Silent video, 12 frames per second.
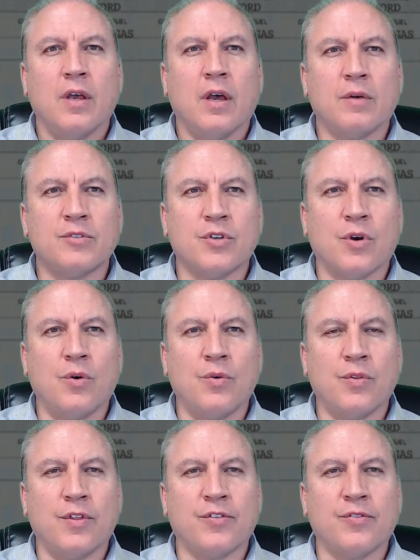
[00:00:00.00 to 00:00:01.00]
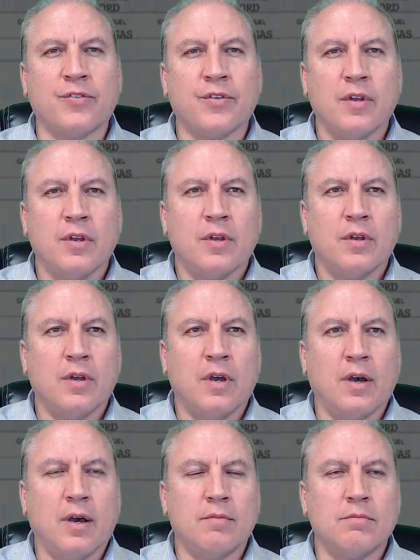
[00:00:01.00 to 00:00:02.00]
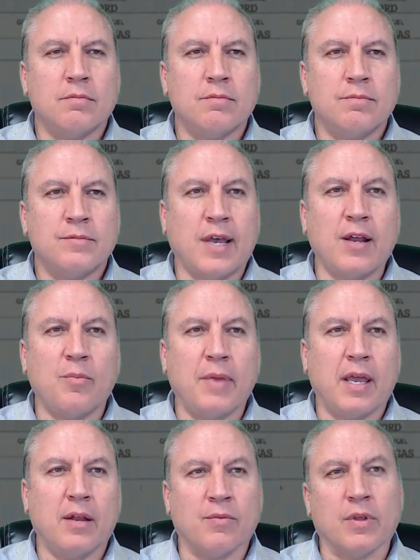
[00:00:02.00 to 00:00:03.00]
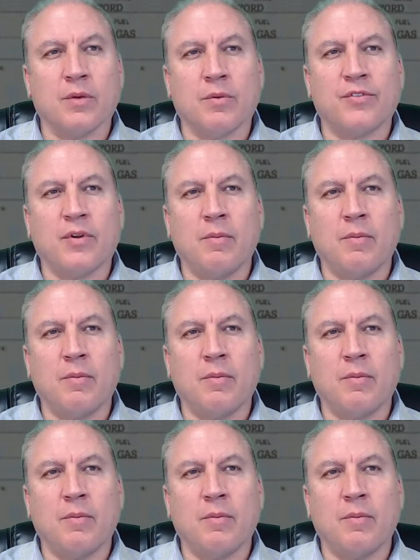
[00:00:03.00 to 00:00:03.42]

So this TitleMan really wasn't a